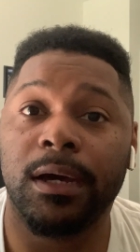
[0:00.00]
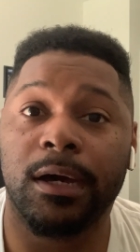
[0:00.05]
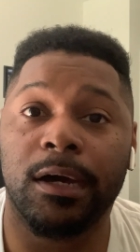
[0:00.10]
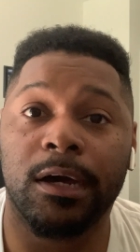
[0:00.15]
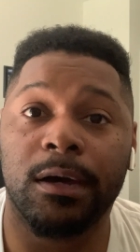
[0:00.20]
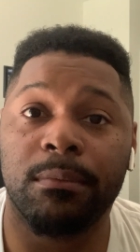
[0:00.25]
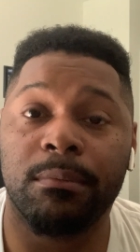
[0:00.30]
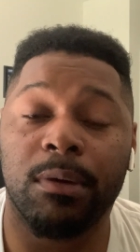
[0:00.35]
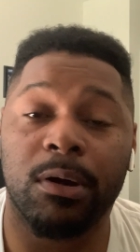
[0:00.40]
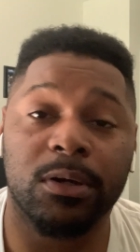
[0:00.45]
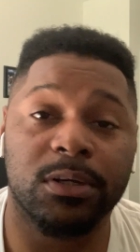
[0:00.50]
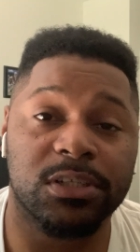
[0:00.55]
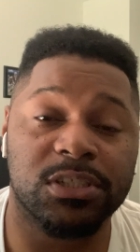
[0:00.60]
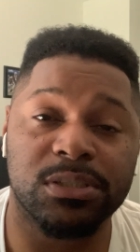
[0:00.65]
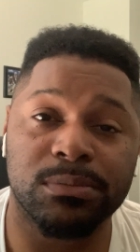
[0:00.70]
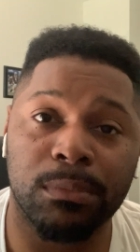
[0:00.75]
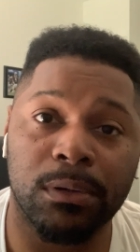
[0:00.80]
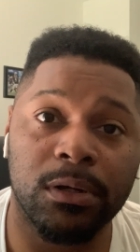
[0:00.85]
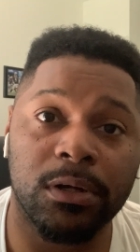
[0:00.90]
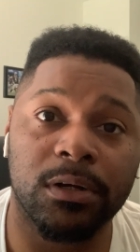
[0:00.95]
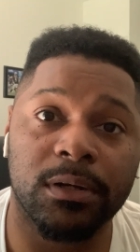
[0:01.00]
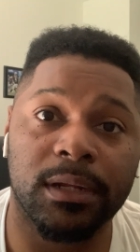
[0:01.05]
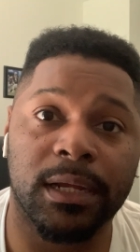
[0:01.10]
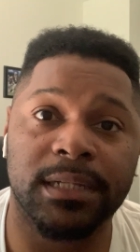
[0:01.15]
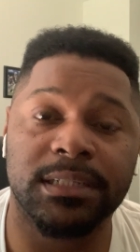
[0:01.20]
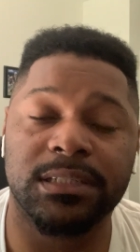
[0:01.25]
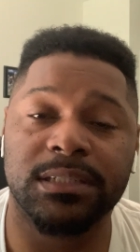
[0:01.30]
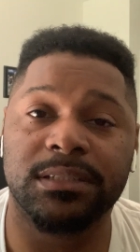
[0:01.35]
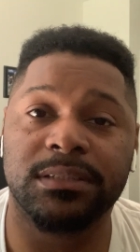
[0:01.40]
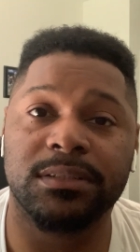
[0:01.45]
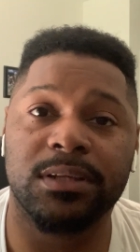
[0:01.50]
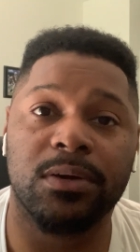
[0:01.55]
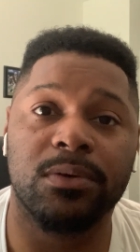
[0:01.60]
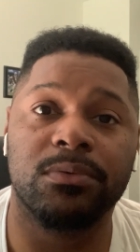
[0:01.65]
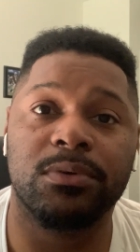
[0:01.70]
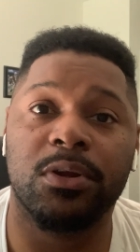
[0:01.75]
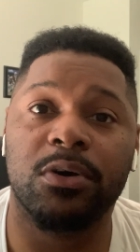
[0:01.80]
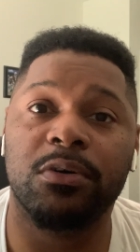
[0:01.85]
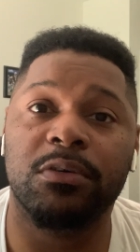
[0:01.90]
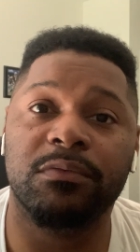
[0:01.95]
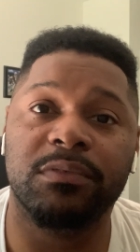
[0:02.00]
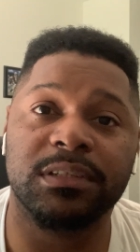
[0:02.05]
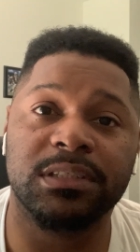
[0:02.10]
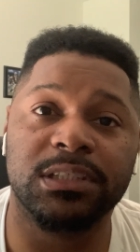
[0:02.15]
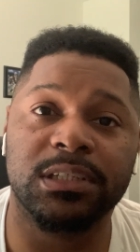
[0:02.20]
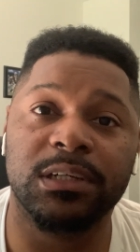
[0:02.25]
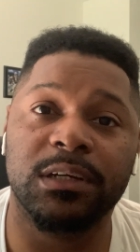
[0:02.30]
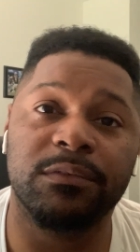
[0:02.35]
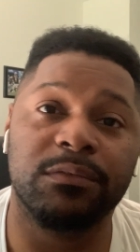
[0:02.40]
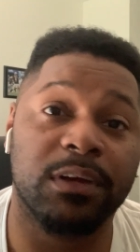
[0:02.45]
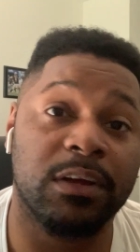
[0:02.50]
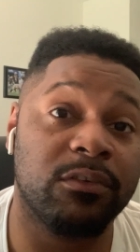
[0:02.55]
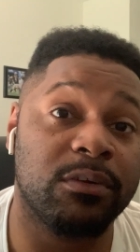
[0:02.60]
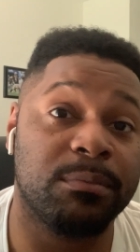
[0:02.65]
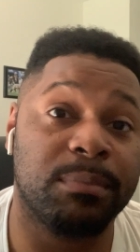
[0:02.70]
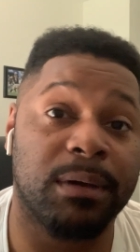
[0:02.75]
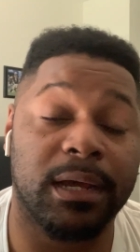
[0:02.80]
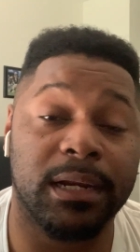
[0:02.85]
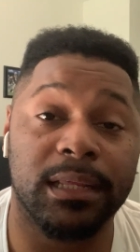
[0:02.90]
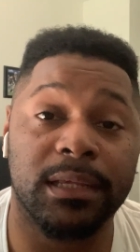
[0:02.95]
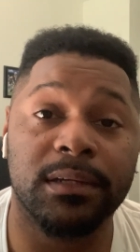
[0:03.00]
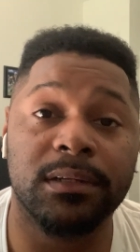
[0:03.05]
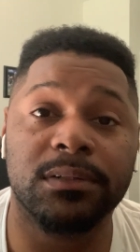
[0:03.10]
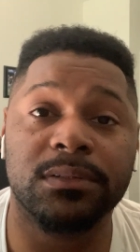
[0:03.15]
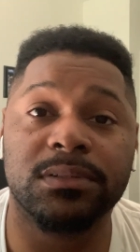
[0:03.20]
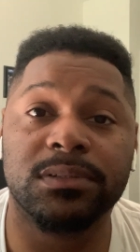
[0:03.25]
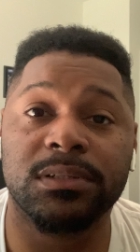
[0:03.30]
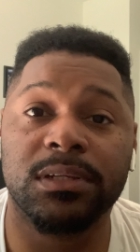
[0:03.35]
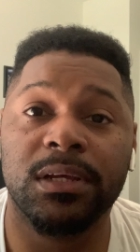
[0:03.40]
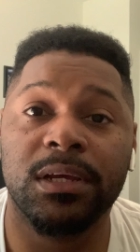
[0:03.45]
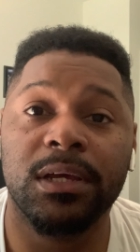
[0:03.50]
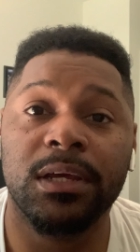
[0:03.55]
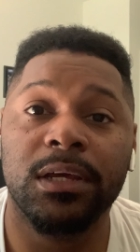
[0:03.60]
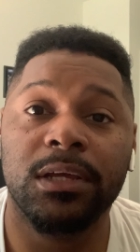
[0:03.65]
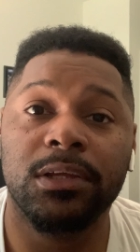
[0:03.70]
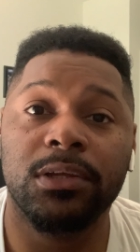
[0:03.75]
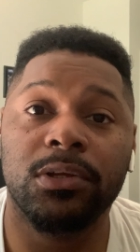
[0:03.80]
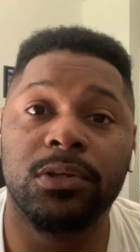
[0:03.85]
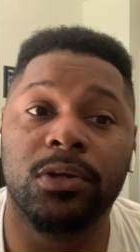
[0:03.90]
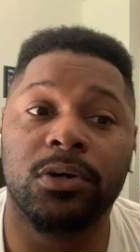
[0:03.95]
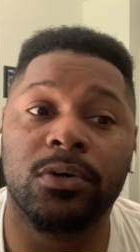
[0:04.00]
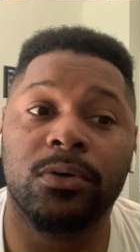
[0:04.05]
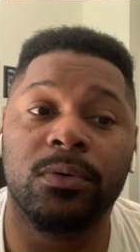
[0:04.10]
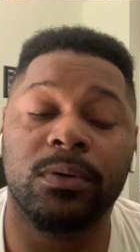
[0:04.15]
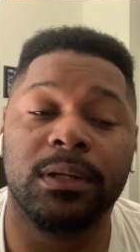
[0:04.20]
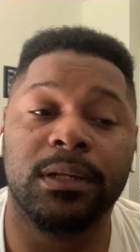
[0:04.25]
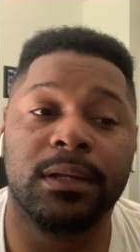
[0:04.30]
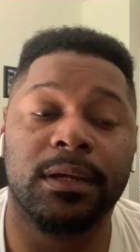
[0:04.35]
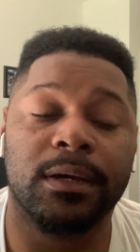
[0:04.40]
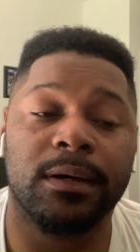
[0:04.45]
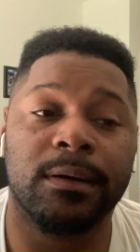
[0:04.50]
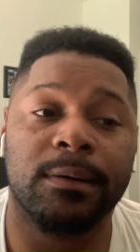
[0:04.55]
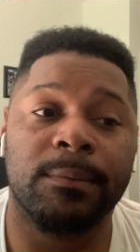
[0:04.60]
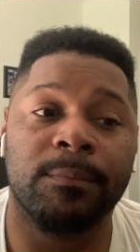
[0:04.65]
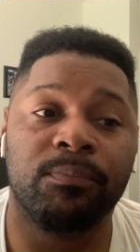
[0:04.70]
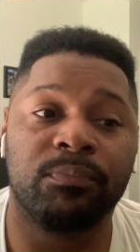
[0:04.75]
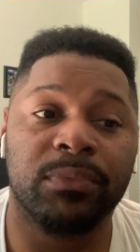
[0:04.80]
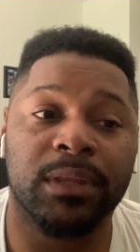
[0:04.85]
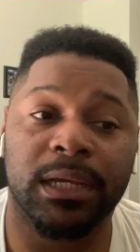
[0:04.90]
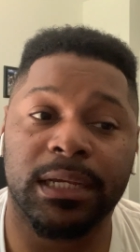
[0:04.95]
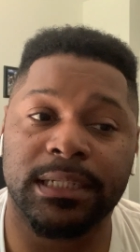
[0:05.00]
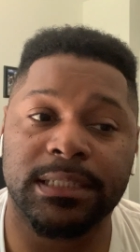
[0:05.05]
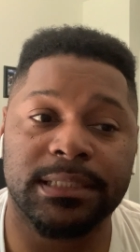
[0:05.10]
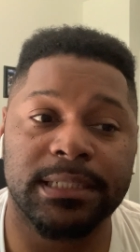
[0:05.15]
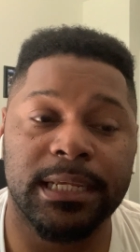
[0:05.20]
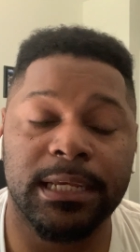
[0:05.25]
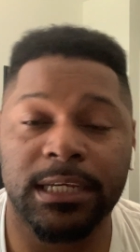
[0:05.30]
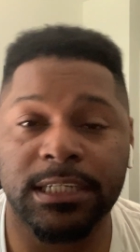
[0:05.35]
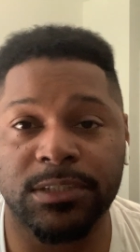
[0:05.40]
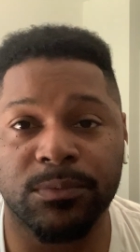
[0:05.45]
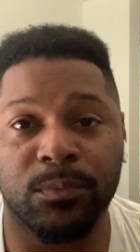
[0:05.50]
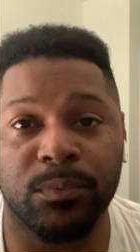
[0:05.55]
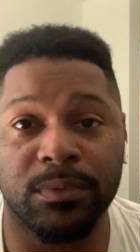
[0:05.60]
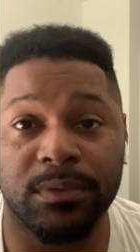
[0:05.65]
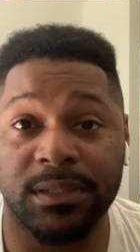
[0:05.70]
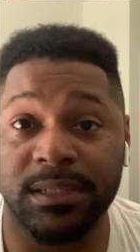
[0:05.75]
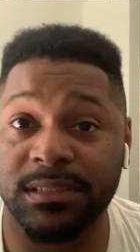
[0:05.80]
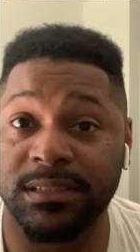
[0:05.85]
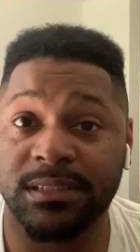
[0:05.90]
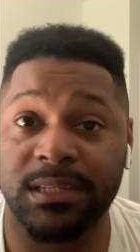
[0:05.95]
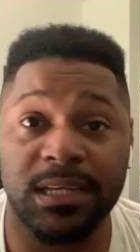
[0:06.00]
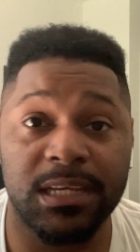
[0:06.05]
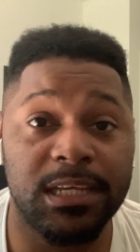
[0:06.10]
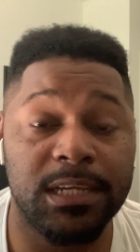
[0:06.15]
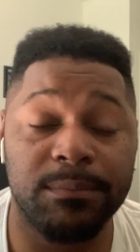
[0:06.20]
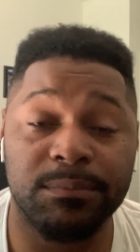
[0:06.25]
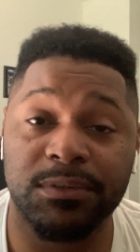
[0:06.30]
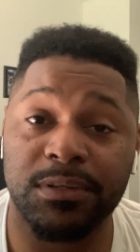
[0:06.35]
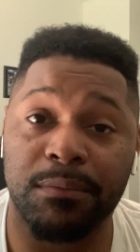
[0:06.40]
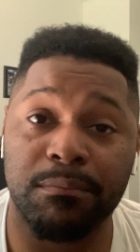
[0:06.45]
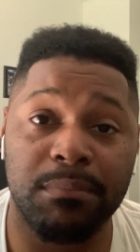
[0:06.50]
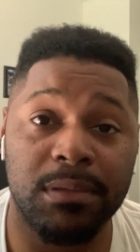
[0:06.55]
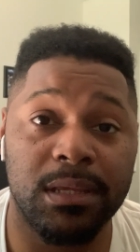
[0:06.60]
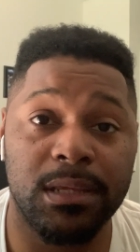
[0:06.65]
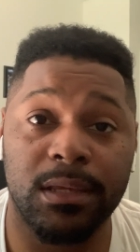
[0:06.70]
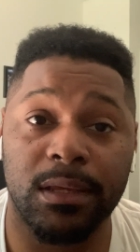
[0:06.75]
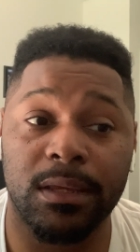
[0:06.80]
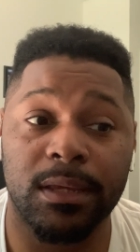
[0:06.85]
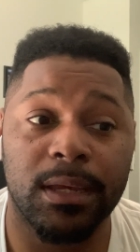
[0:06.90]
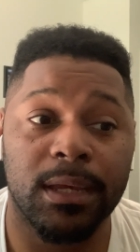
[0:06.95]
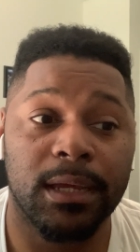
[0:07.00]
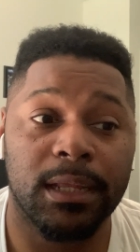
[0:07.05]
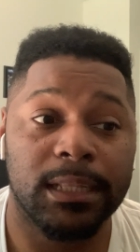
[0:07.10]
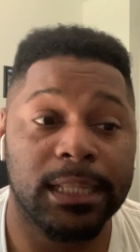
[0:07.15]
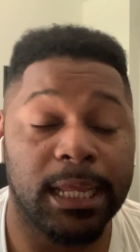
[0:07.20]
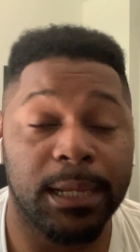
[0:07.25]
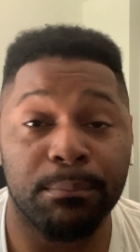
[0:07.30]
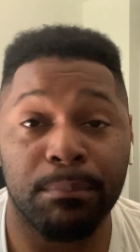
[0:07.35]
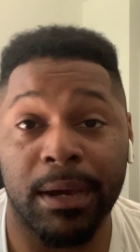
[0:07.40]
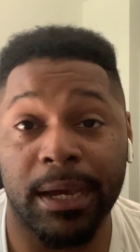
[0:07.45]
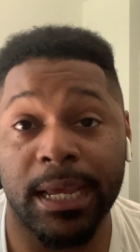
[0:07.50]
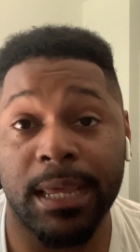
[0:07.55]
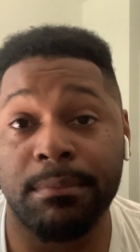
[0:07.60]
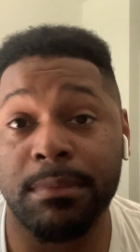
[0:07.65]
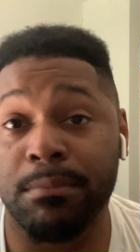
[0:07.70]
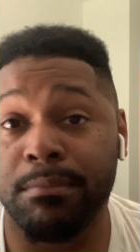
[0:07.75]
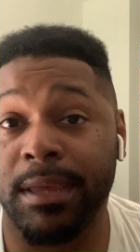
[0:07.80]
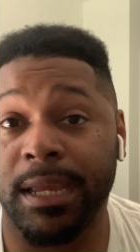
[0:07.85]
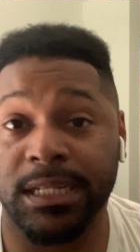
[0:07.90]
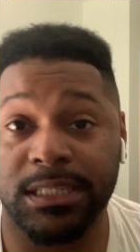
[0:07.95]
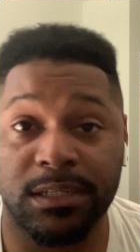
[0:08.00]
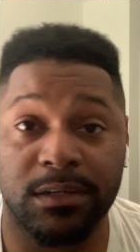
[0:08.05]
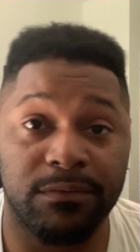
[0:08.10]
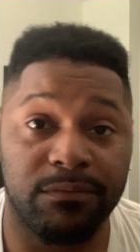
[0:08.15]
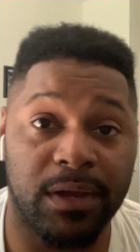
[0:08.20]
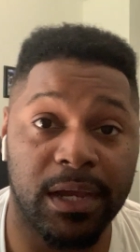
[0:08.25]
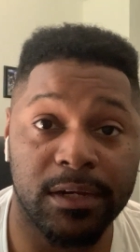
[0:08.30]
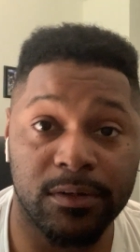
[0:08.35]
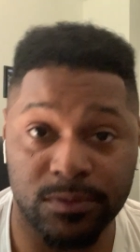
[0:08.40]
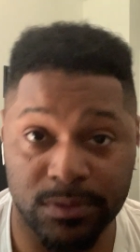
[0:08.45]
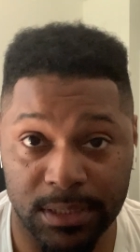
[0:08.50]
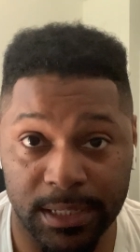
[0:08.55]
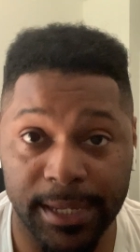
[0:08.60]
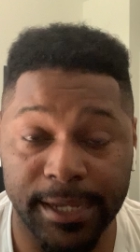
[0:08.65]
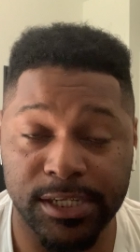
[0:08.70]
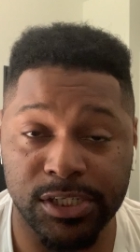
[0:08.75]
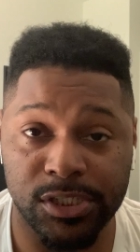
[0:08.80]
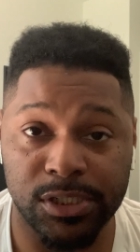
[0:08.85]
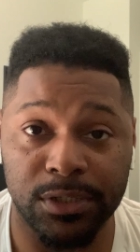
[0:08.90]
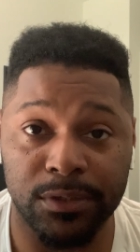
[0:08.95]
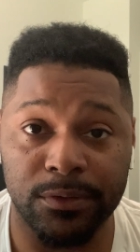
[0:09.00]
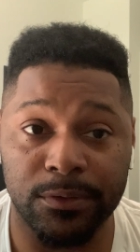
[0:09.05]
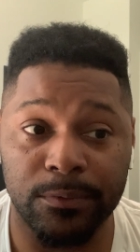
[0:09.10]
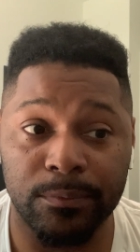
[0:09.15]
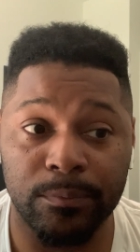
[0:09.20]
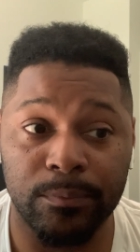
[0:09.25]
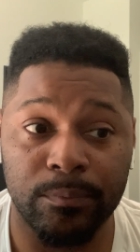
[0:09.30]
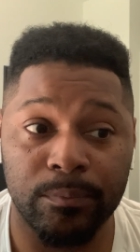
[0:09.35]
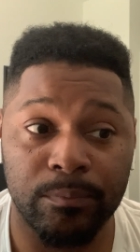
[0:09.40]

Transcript: uh, Marcus Smart. I just don't know if it's good for everybody else you know, and um, like I said, because this team to me, like Miami made to the finals last year.